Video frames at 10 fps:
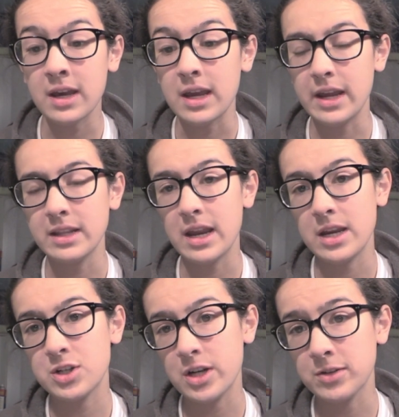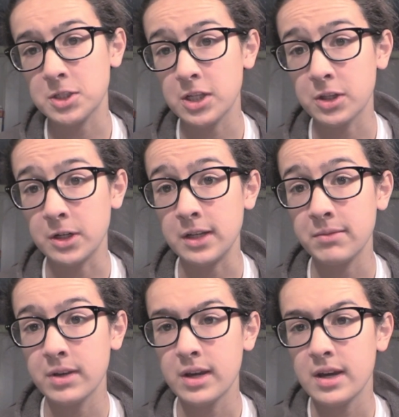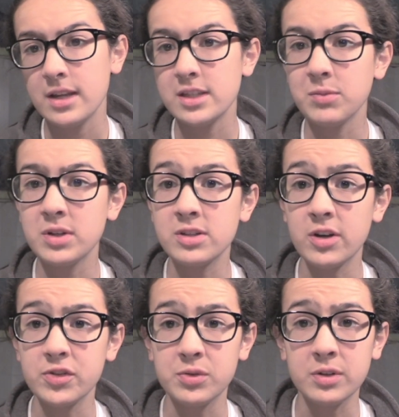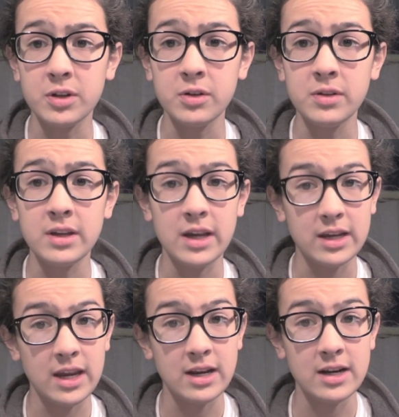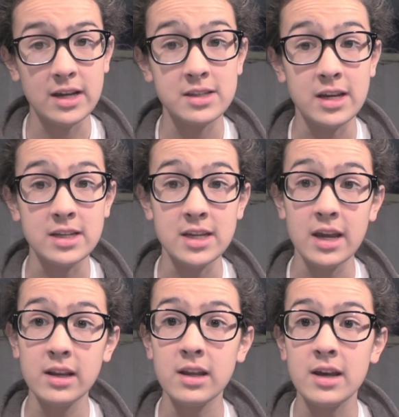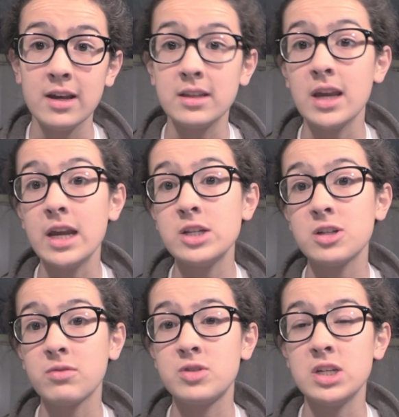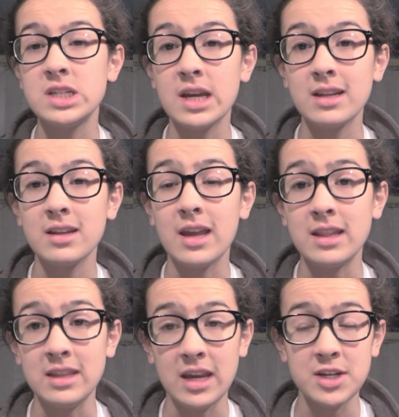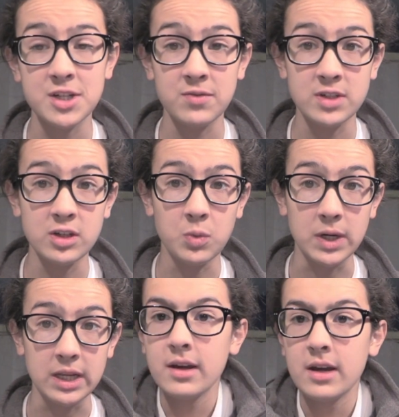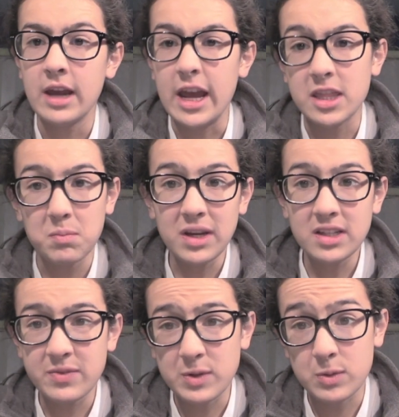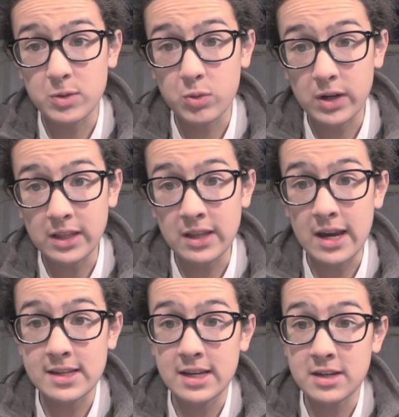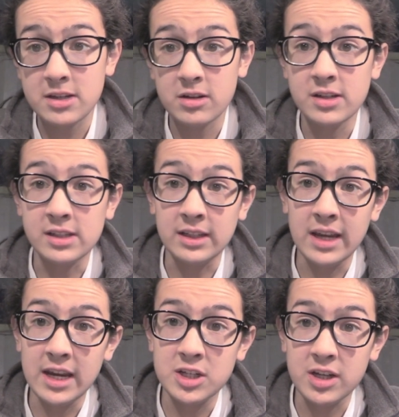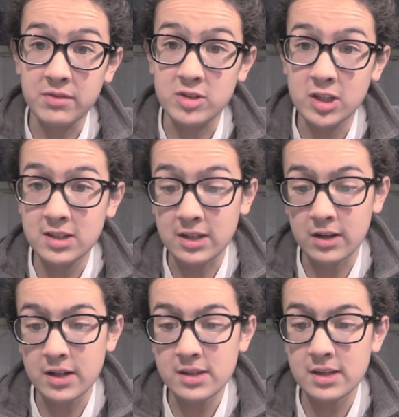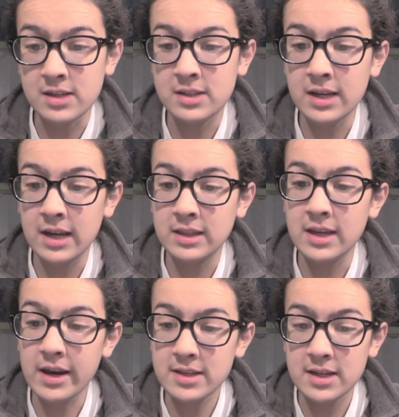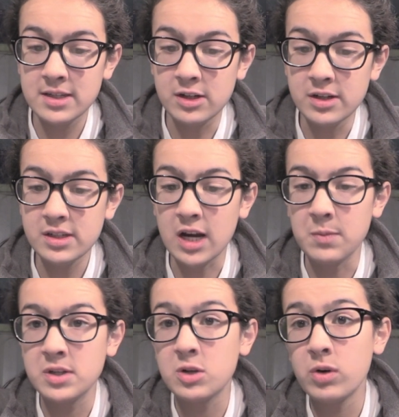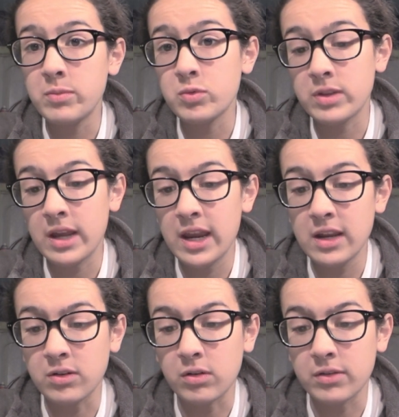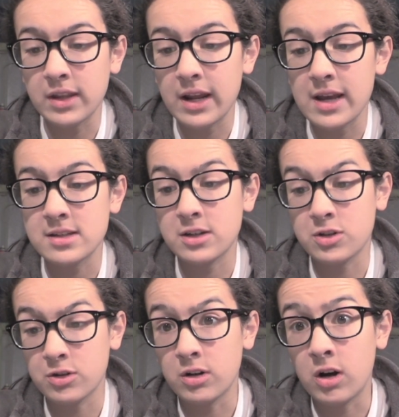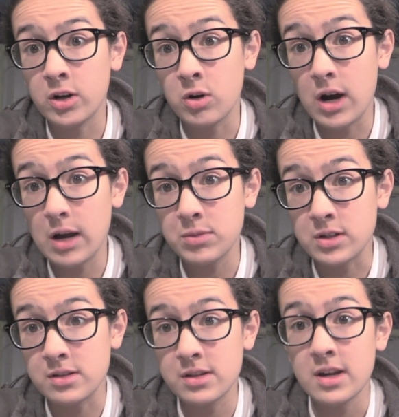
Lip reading: and the HF-G30. Its siblings also include the Canon XA10, the HF-G10, and the HF-G20. And the main difference between the XA series and the HF-G series is that the XA series comes equipped with a handle that has external audio options,